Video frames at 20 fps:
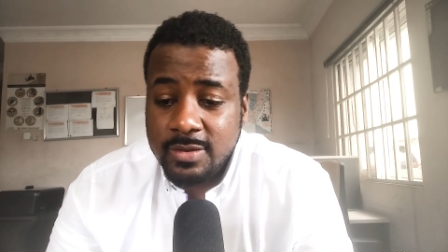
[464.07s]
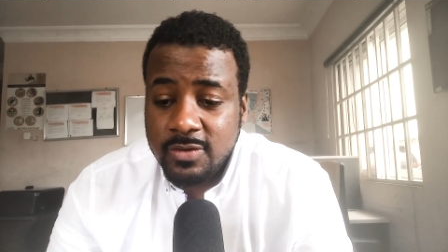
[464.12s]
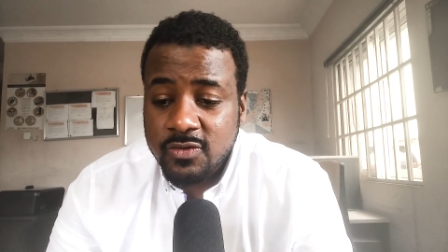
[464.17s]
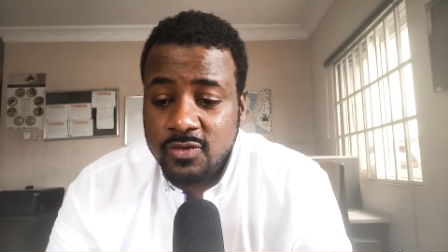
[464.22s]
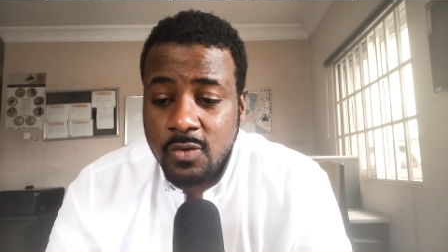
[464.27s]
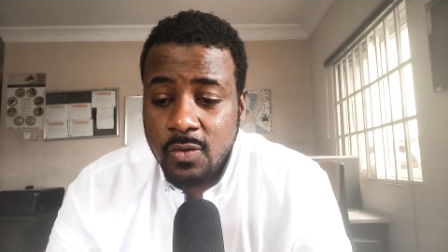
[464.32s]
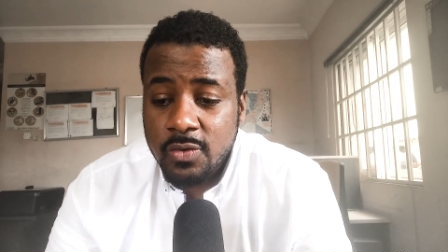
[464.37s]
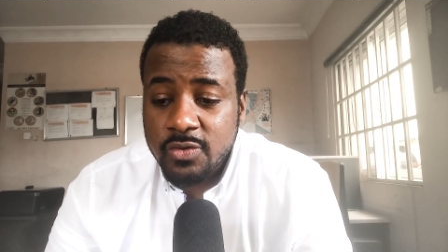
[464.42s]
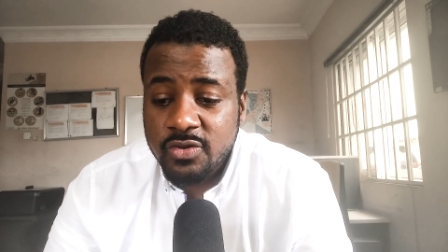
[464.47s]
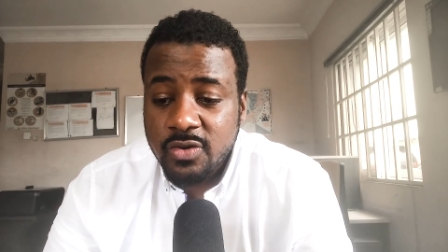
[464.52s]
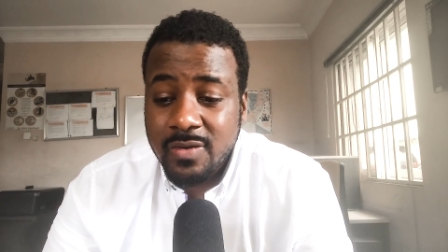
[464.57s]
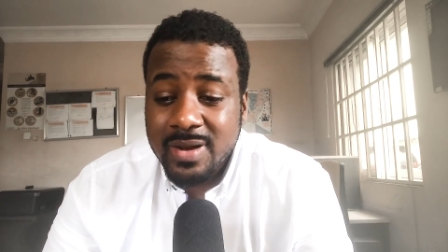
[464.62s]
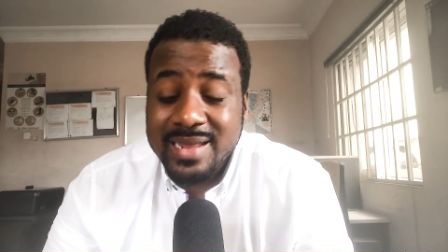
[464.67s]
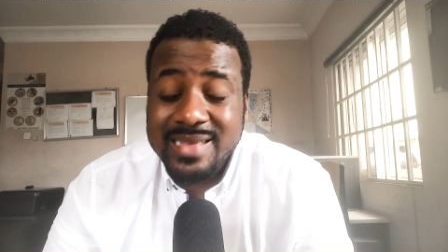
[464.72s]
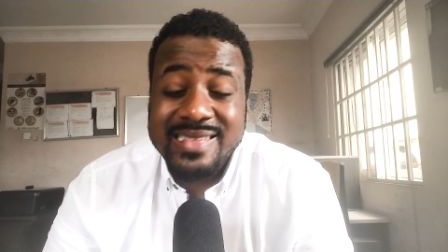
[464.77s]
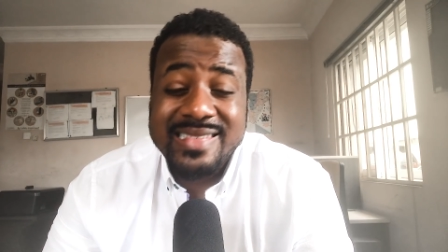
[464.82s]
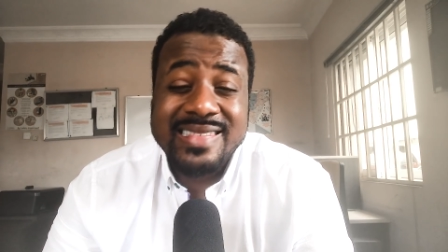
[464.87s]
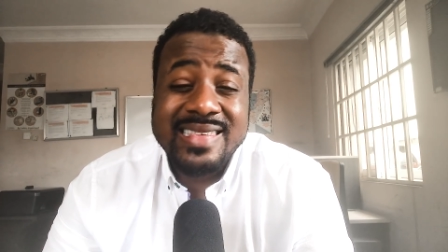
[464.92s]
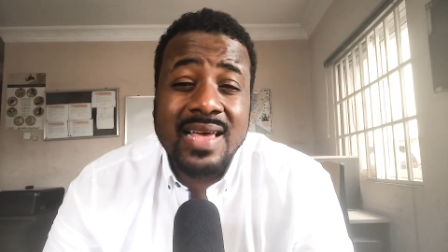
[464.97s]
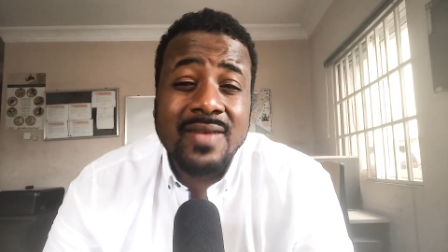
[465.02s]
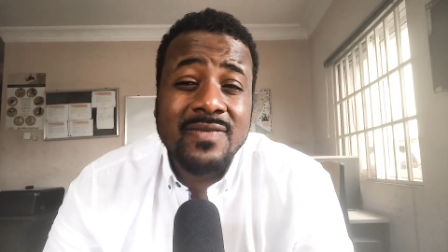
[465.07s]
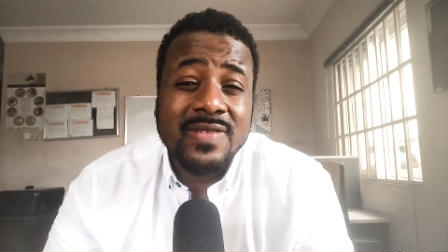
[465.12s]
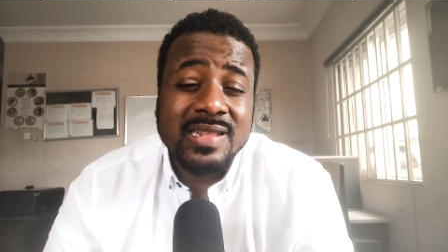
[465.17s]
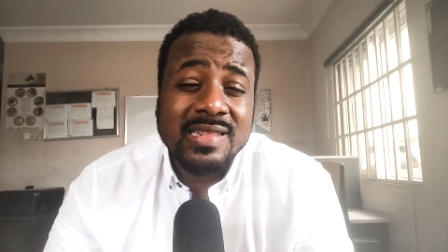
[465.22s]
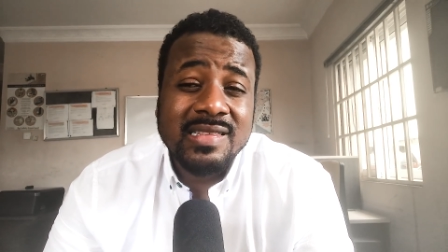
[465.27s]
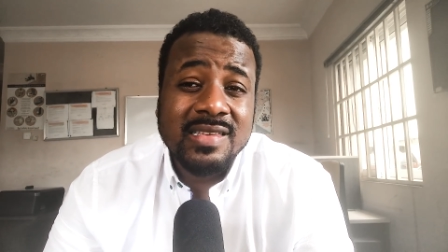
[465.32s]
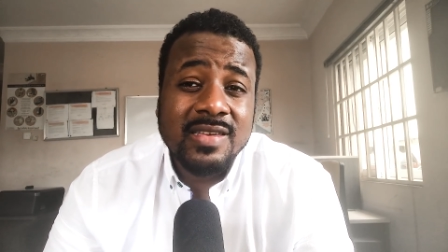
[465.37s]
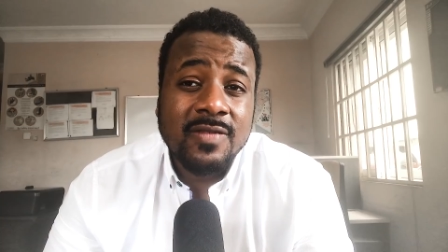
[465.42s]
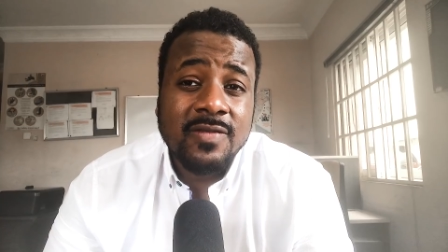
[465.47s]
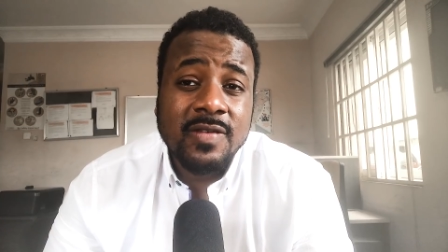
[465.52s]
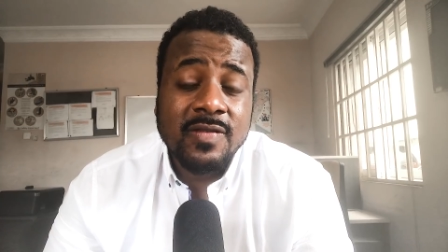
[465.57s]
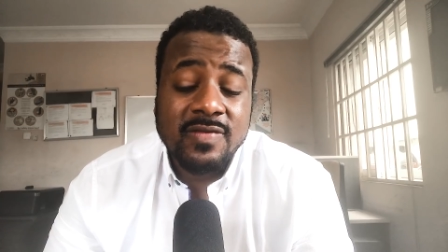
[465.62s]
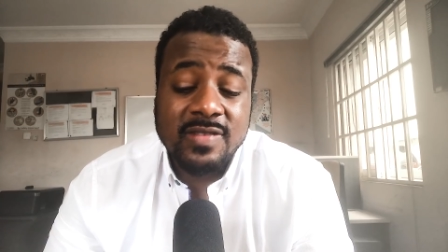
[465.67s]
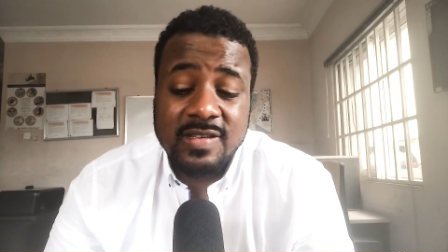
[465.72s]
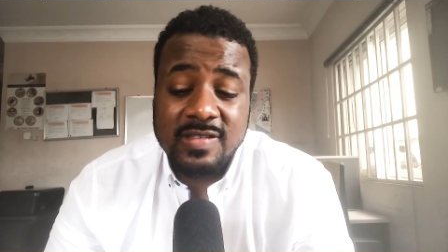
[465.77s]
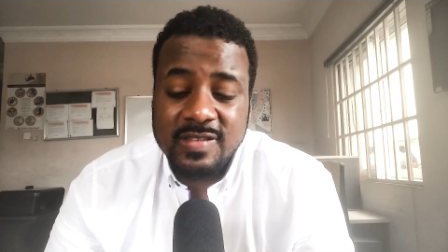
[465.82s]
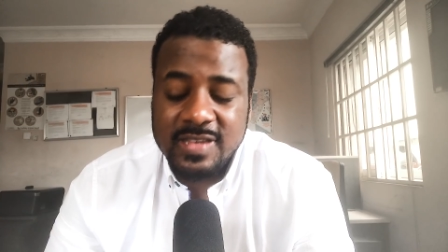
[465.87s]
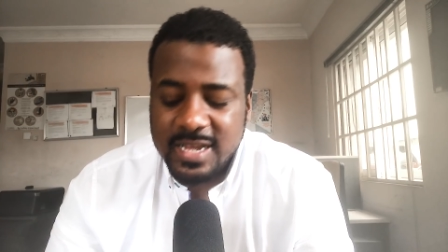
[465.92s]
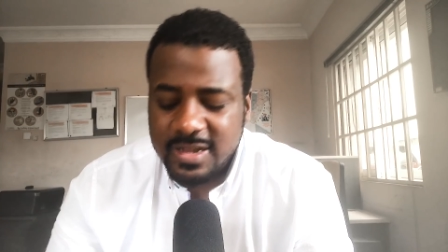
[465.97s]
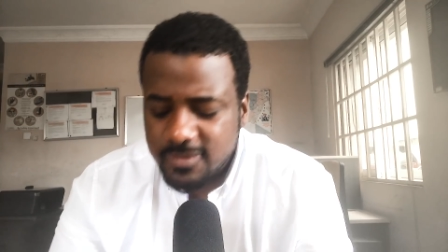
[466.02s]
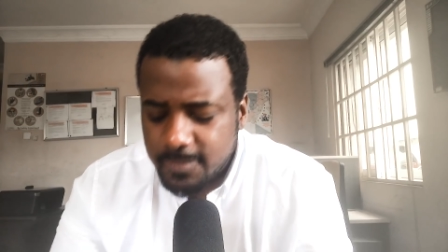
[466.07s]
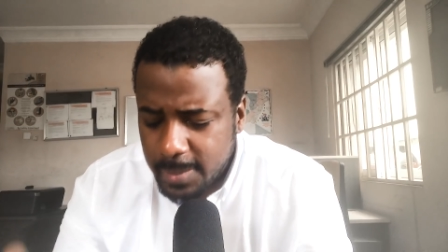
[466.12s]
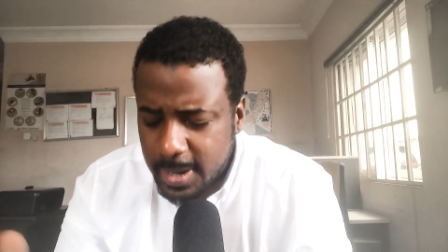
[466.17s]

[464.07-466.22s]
the score is already 70-56.